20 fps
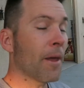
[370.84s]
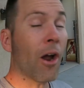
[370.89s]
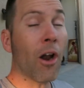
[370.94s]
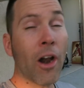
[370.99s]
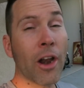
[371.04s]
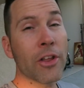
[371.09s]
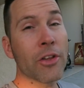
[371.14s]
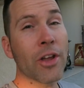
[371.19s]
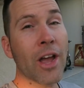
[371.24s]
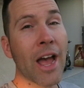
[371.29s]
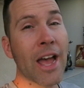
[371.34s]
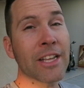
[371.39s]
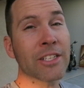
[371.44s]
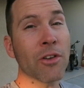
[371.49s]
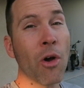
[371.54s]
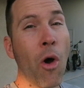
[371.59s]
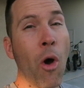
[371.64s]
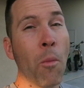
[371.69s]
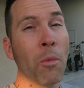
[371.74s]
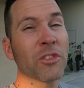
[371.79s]
All right, you
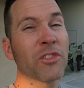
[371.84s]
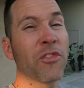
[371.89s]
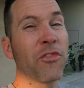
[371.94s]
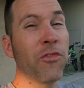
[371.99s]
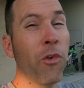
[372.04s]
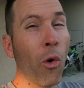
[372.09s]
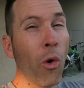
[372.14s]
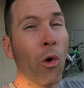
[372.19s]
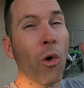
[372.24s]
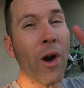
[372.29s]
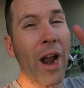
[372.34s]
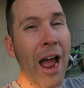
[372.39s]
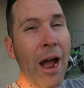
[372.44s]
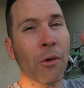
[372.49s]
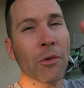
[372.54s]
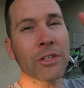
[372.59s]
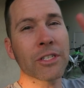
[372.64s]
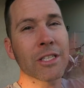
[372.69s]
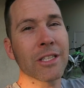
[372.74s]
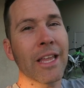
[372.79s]
guys. Almost 4
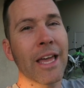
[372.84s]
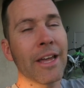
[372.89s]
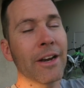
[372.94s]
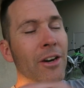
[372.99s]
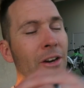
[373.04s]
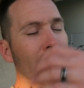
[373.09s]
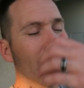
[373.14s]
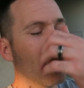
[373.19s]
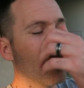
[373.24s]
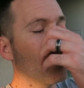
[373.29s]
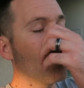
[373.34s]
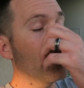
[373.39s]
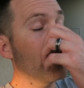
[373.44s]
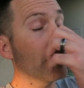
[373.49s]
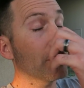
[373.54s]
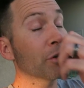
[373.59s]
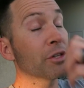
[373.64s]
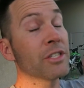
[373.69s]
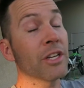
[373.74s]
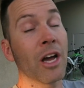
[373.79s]
hours later,
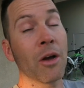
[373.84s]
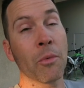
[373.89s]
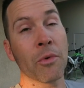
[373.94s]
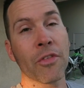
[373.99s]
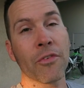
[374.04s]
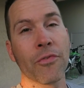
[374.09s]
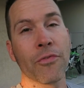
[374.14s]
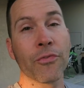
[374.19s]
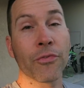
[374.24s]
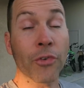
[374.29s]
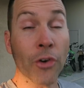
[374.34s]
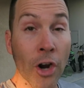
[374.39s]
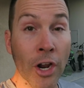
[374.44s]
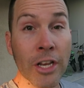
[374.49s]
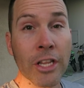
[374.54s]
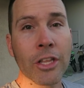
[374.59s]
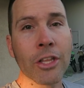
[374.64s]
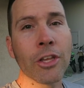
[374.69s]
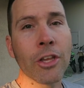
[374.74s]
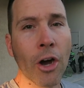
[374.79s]
we are done with the
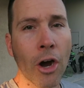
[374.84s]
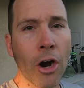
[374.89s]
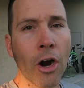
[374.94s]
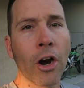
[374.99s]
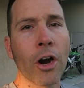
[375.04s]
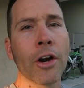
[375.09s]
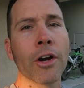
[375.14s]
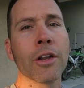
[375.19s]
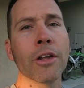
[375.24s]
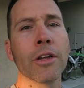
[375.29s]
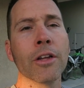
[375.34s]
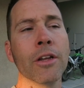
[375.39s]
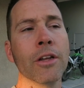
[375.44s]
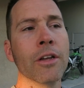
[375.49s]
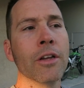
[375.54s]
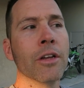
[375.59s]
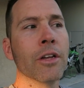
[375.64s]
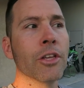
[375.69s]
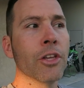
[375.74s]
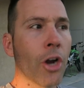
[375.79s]
front yard
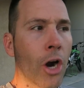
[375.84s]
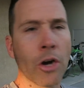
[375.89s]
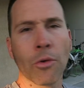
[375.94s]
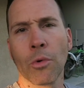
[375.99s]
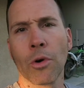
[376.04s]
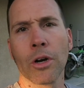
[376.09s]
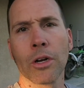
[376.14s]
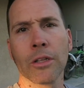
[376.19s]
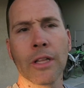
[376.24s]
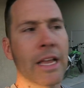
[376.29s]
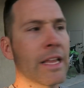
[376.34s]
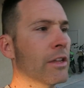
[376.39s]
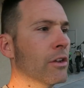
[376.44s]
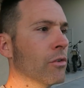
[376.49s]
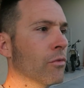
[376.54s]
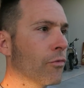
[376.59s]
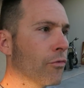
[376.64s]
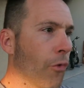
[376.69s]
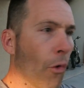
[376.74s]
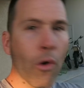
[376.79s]
work. Like
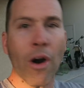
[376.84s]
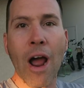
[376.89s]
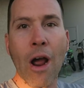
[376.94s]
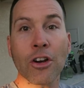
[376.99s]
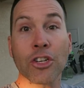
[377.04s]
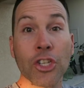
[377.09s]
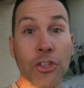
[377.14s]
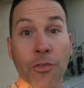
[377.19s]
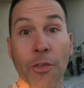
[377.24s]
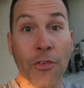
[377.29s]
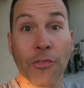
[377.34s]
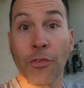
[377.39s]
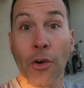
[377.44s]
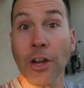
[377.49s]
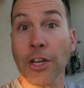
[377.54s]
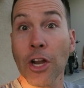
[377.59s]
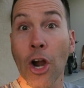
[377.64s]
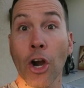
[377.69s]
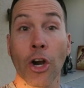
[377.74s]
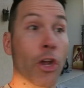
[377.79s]
4 hours just for the
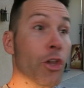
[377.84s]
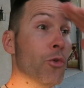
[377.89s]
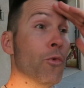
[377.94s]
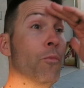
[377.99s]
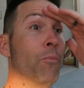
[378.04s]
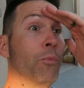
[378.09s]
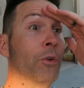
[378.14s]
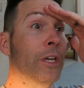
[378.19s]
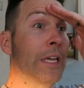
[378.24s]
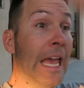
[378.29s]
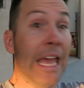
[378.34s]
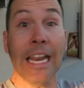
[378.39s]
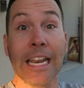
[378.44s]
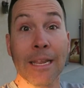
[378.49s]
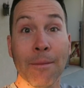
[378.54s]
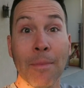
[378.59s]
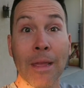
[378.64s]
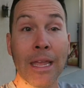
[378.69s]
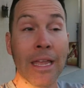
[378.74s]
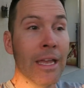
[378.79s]
front yard? Are you
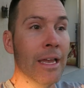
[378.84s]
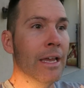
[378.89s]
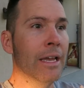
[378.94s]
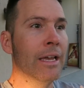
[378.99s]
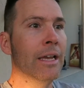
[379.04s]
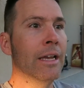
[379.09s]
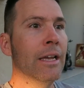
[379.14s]
kidding me? And